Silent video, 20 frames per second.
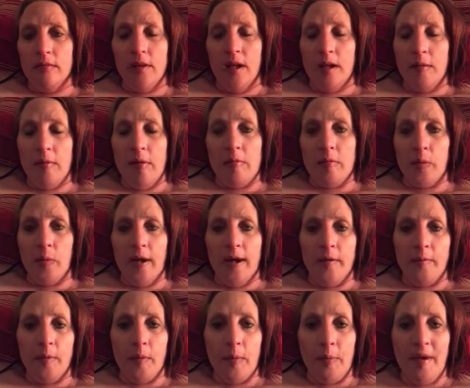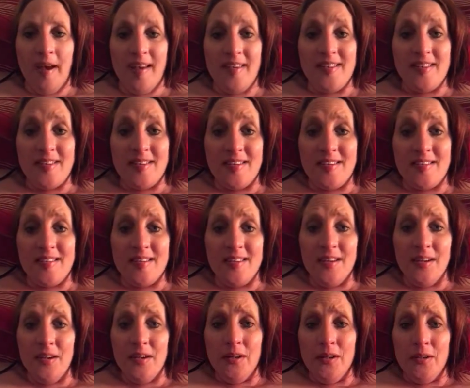I don't remember where, but we passed this
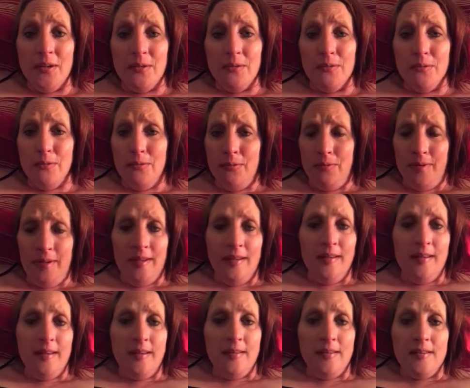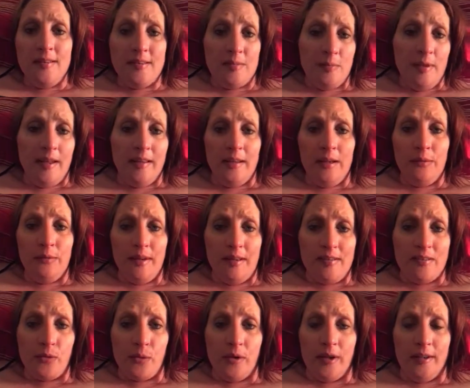really smelly
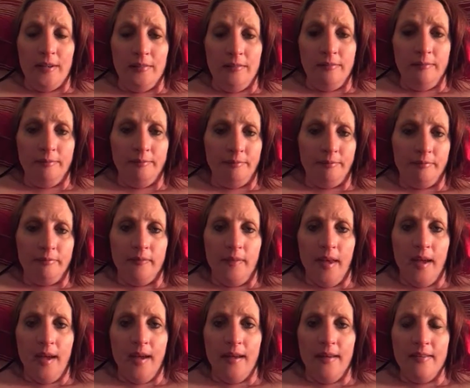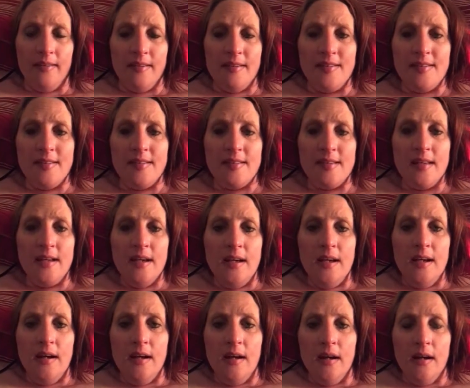reservoir. Okay, this is
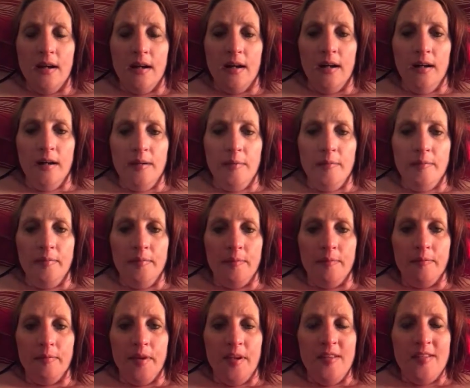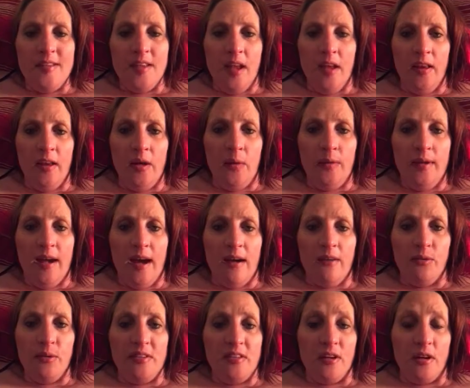um, in Salt Lake. We
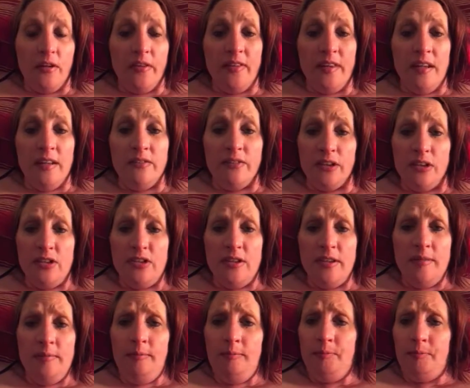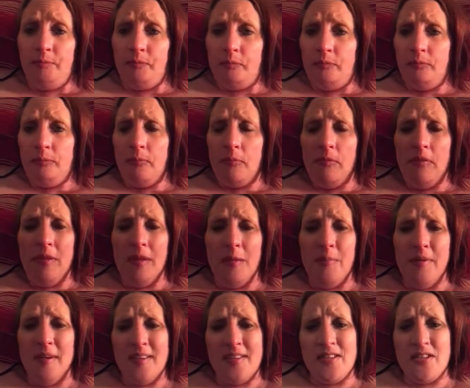have what's called the inversion
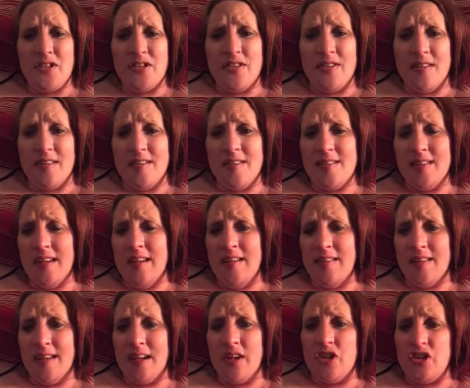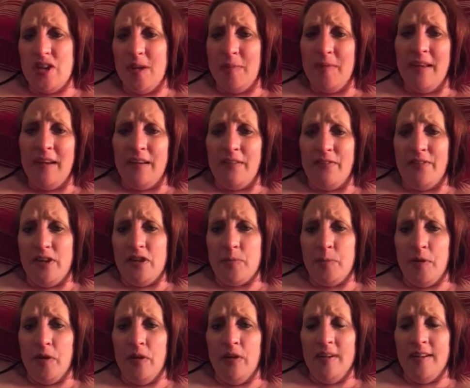because the, the city is kind of shaped like a
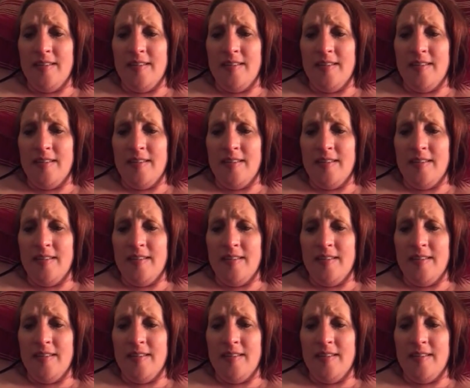fishbowl.